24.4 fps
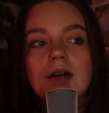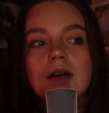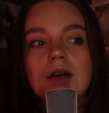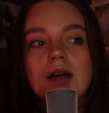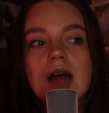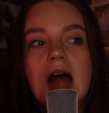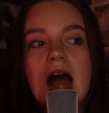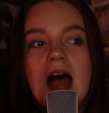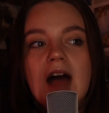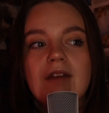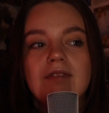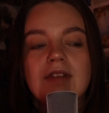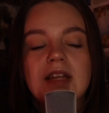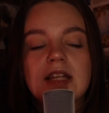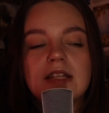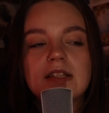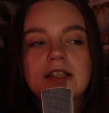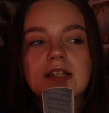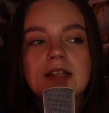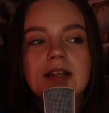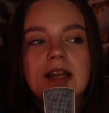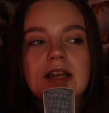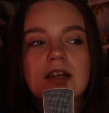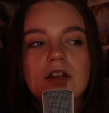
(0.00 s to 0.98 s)
having
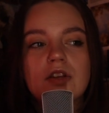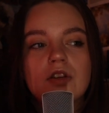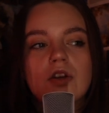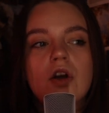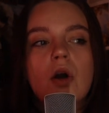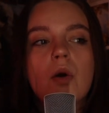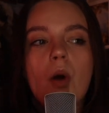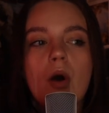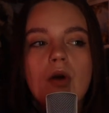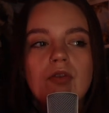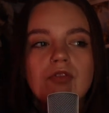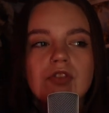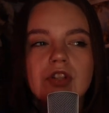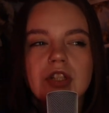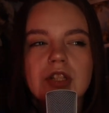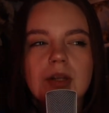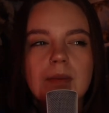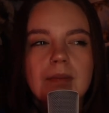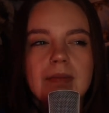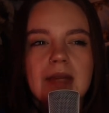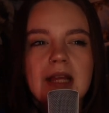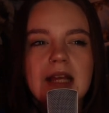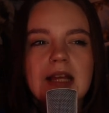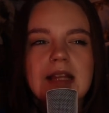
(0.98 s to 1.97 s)
to like go over
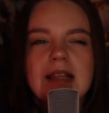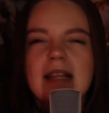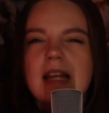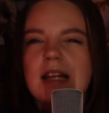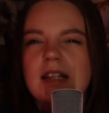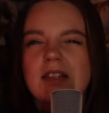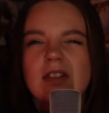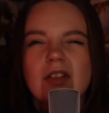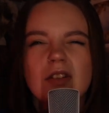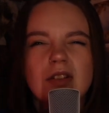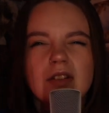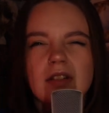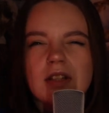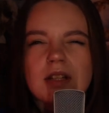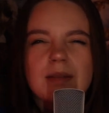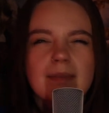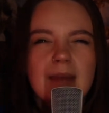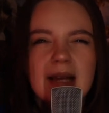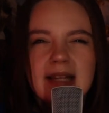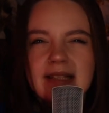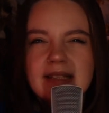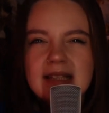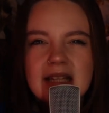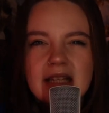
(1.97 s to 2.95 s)
something and then it starts to look
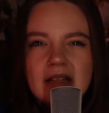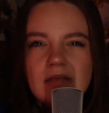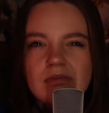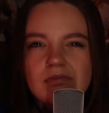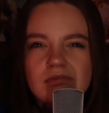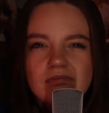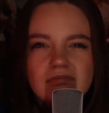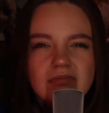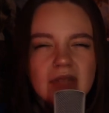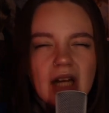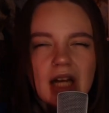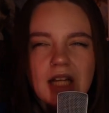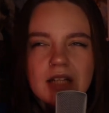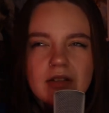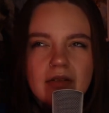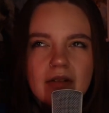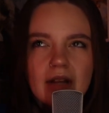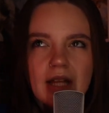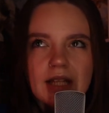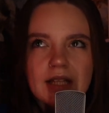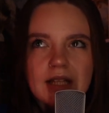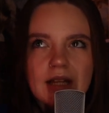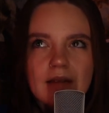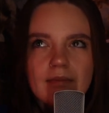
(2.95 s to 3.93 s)
messy. I don't
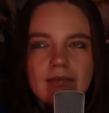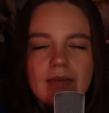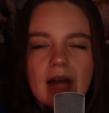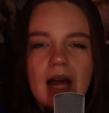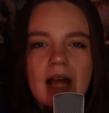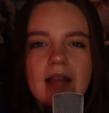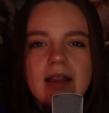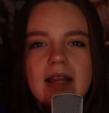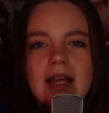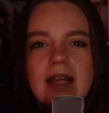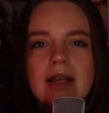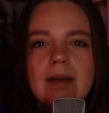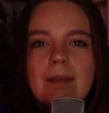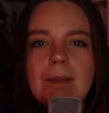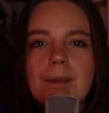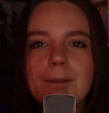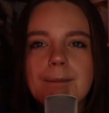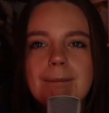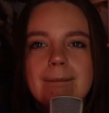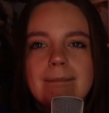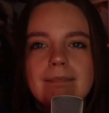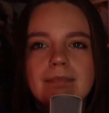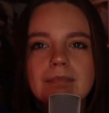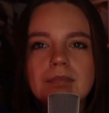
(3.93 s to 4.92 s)
like that. I like
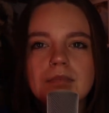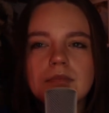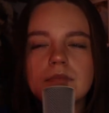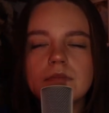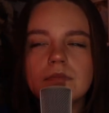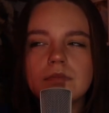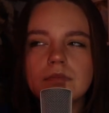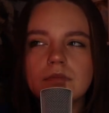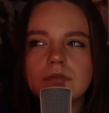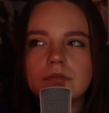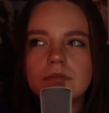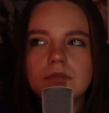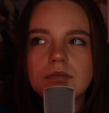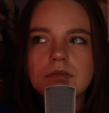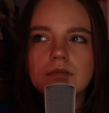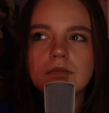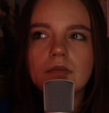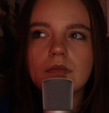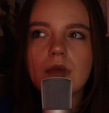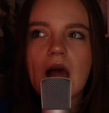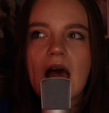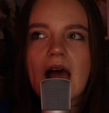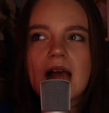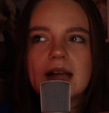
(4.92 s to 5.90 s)

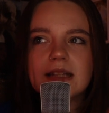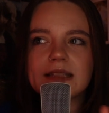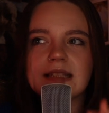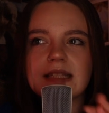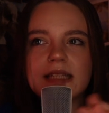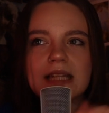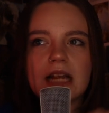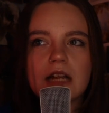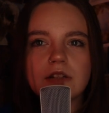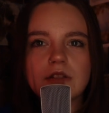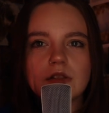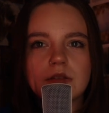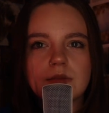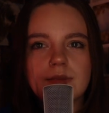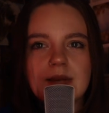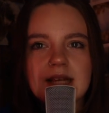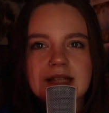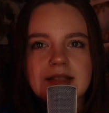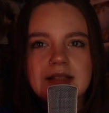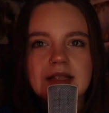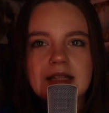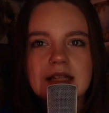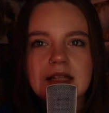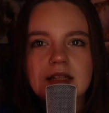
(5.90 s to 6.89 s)
accidental
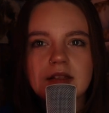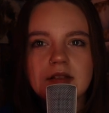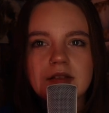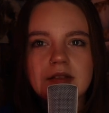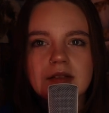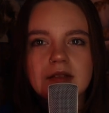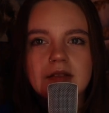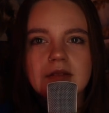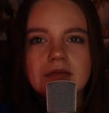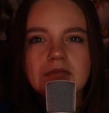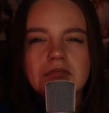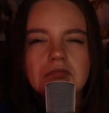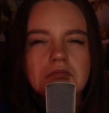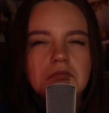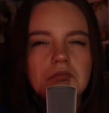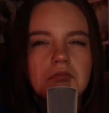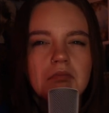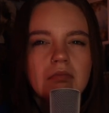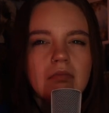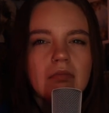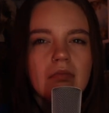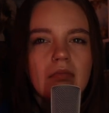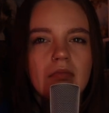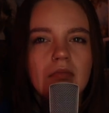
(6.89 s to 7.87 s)
messiness.
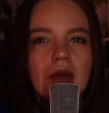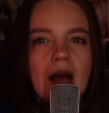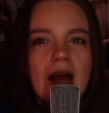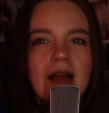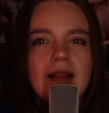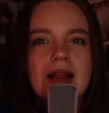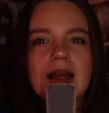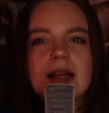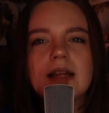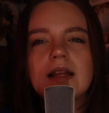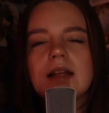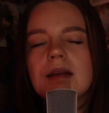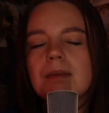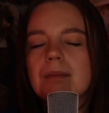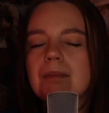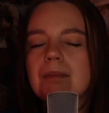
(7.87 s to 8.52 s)
I like